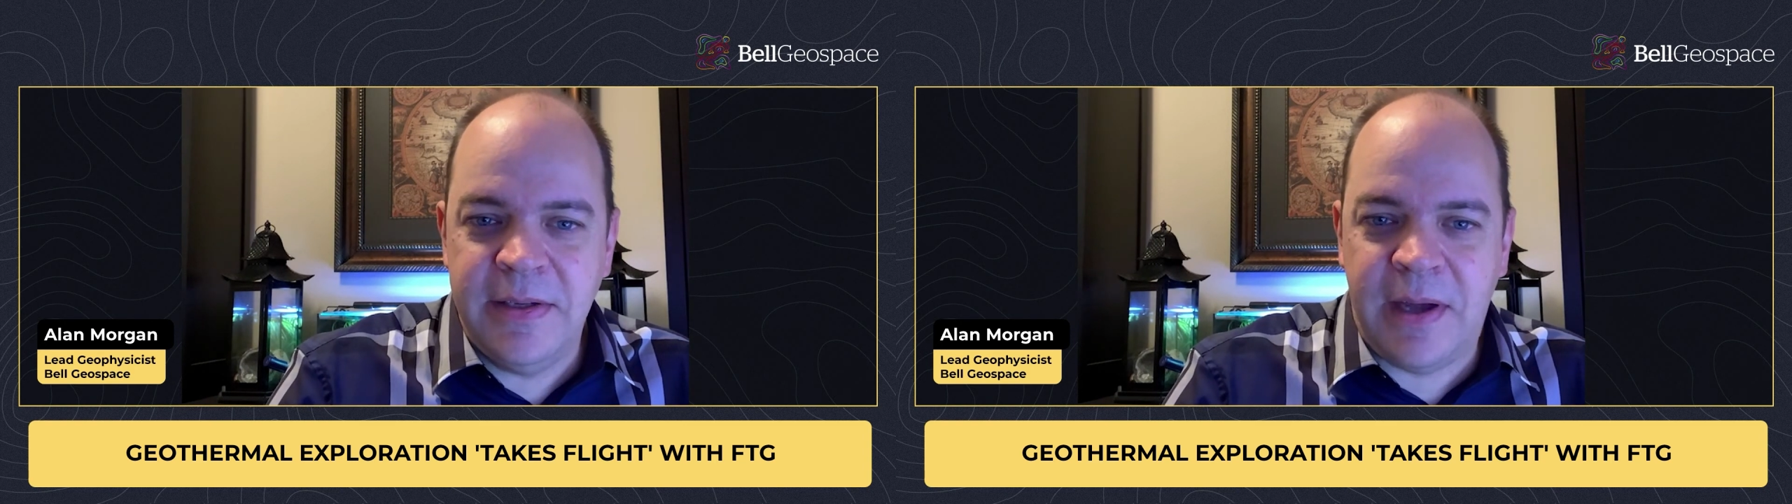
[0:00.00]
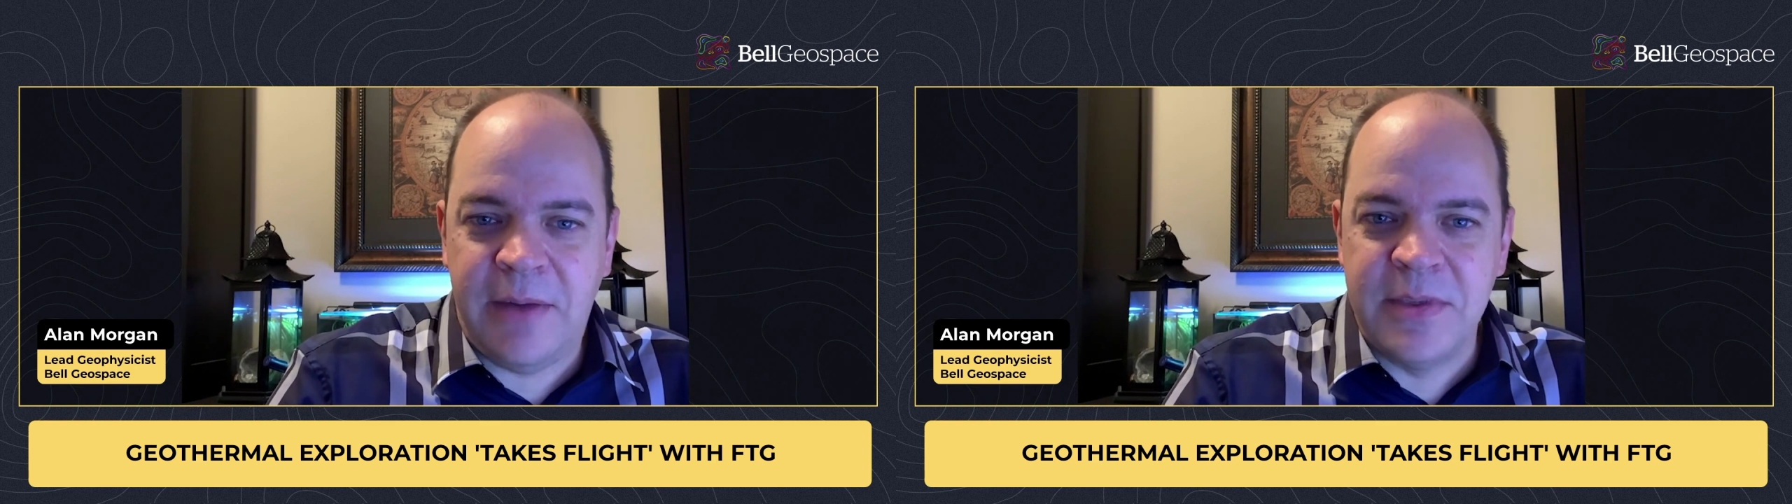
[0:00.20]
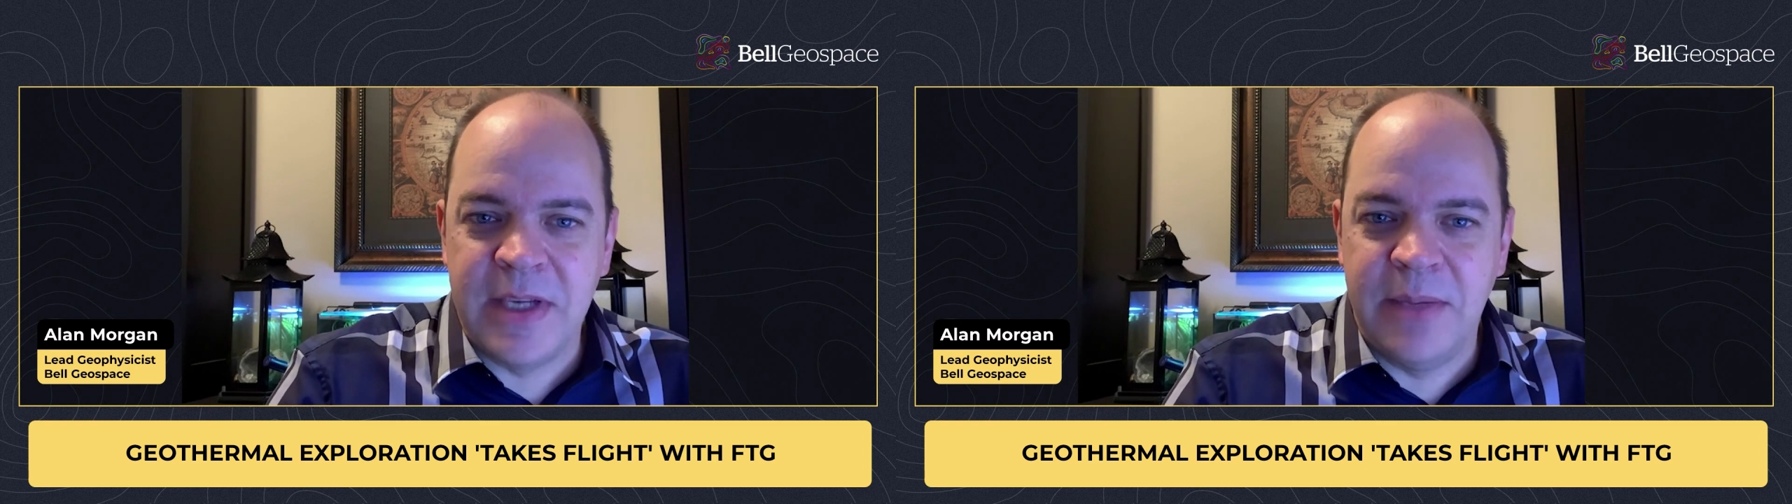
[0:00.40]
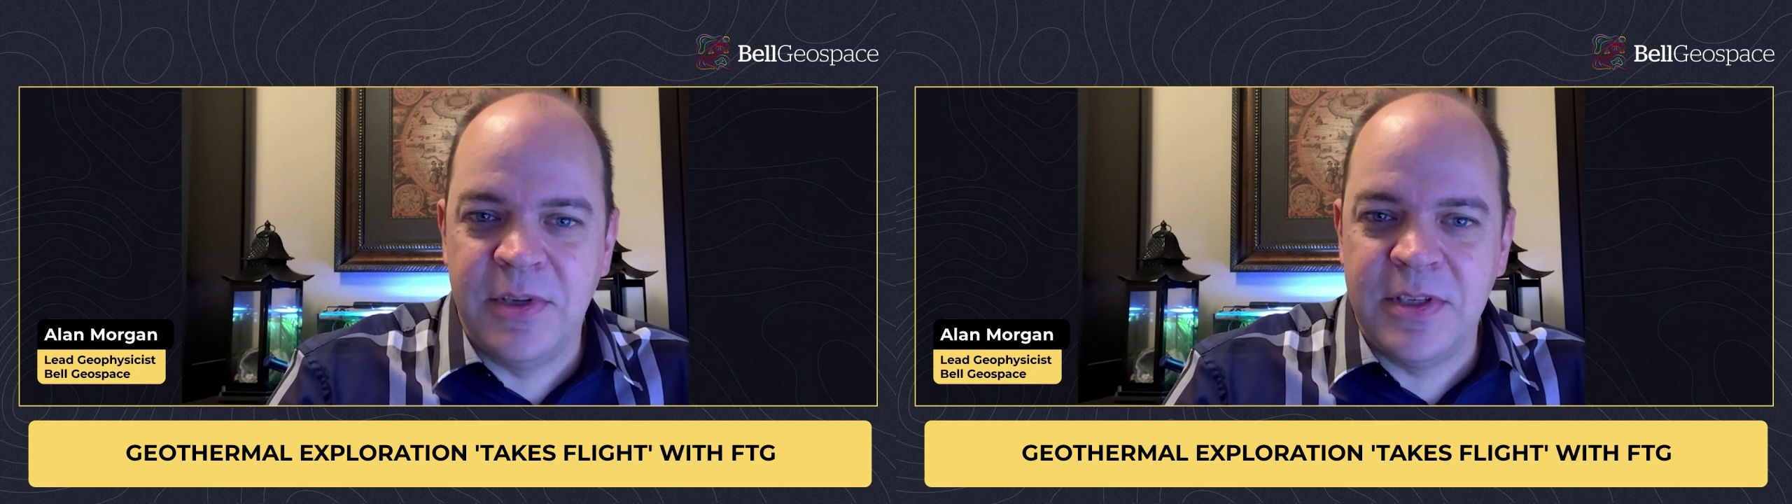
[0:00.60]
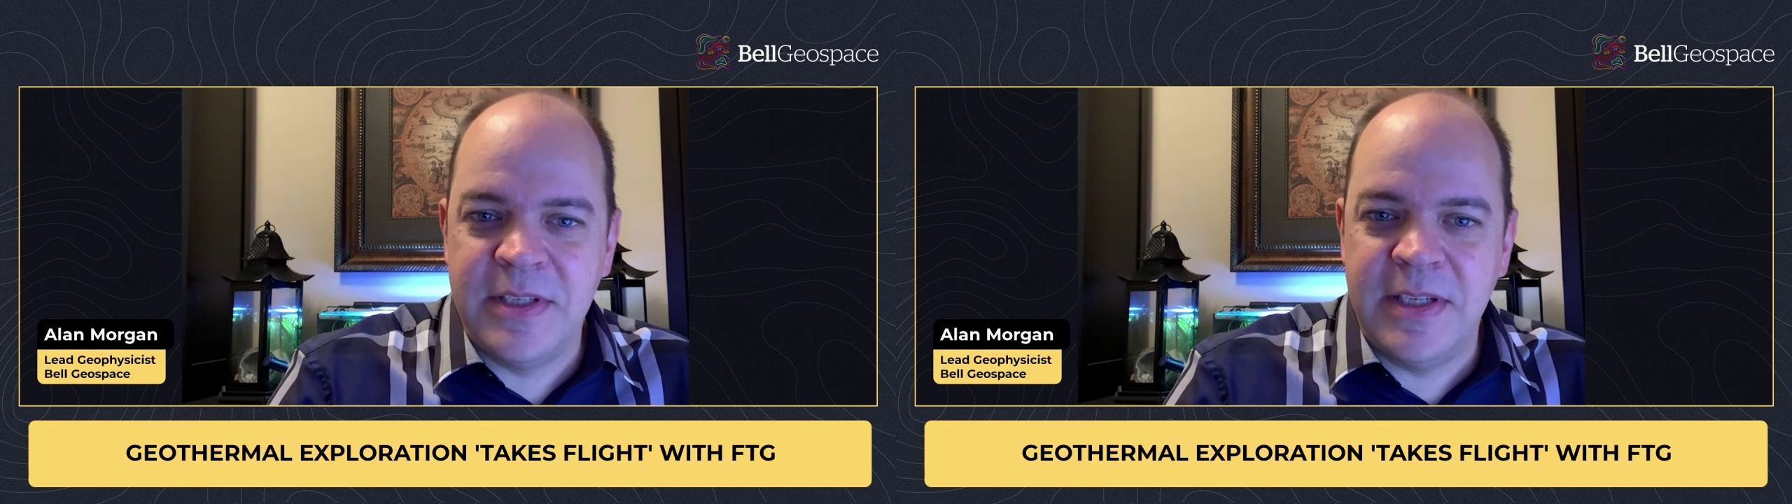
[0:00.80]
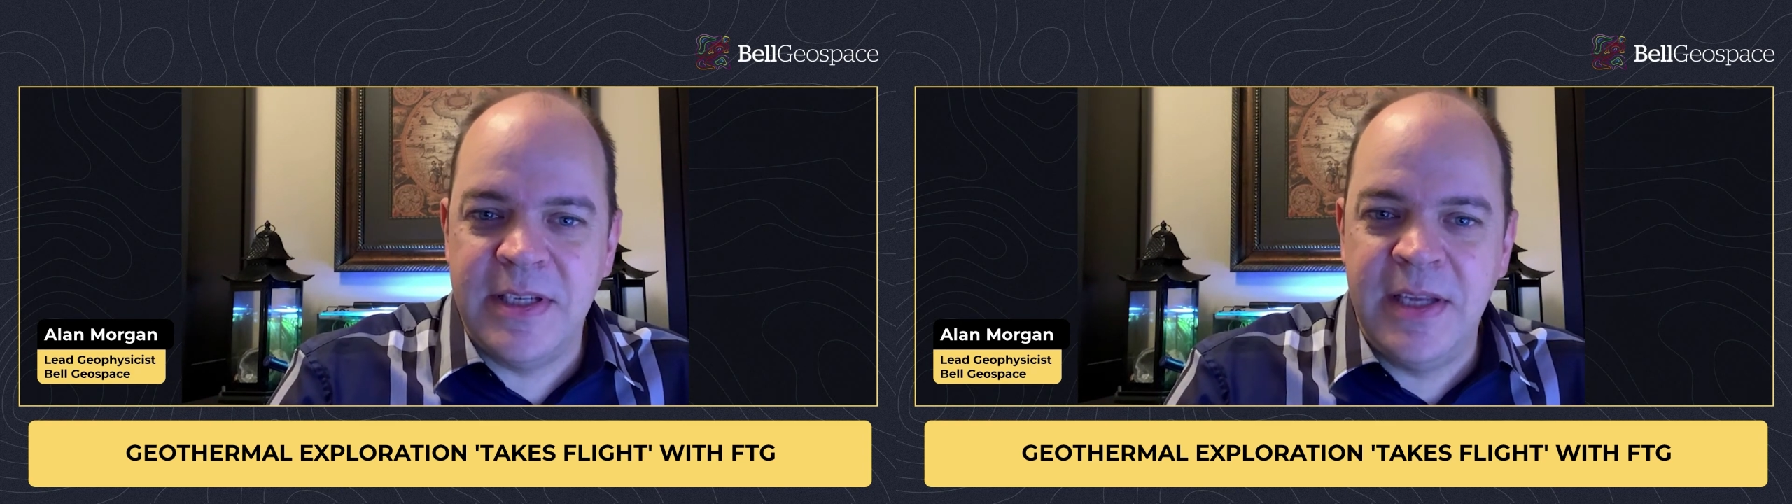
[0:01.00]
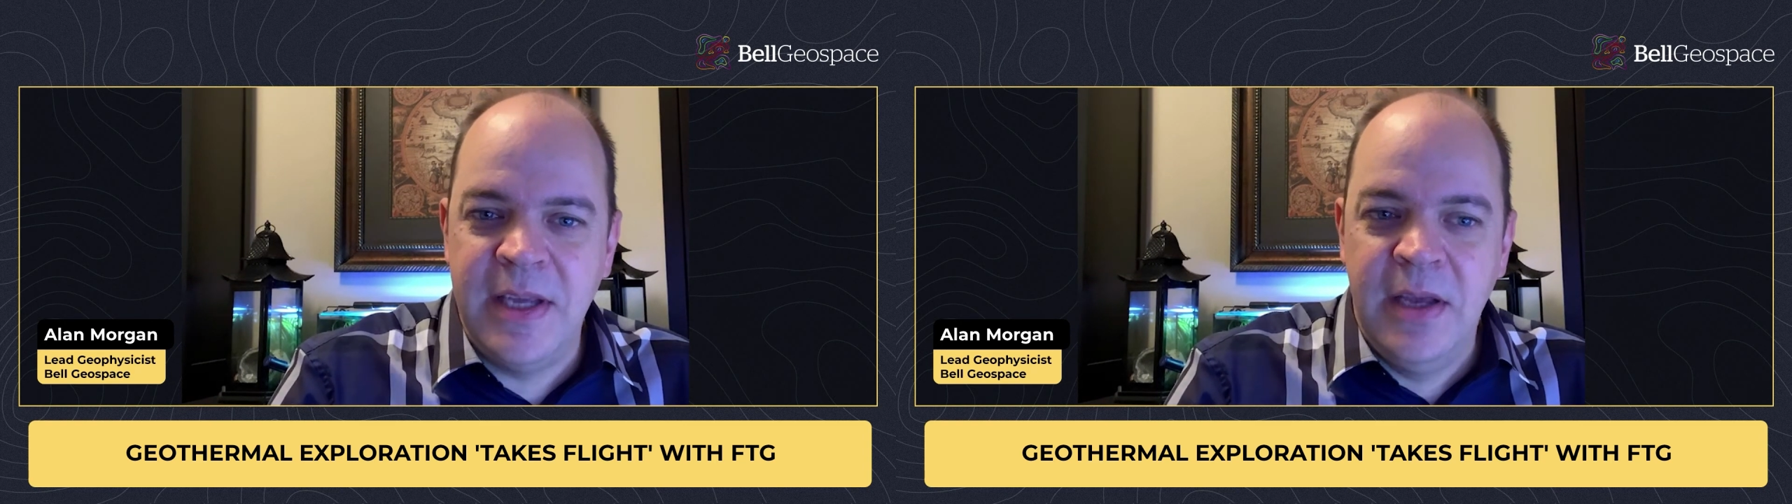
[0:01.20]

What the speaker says: I was able to see